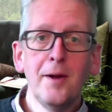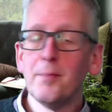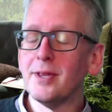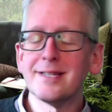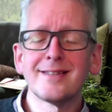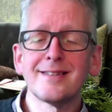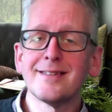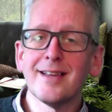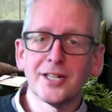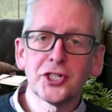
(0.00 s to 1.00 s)
but there's
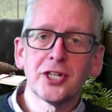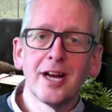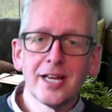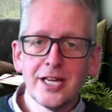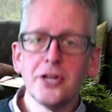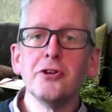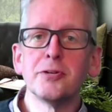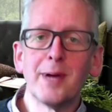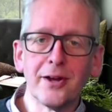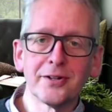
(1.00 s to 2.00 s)
such a huge
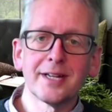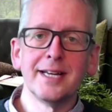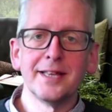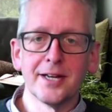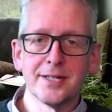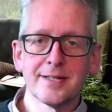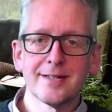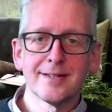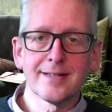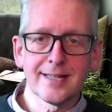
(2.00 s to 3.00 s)
amount in those
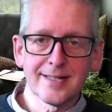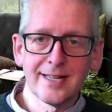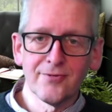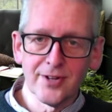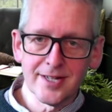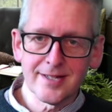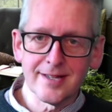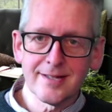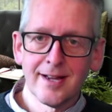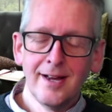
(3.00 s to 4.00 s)
16 verses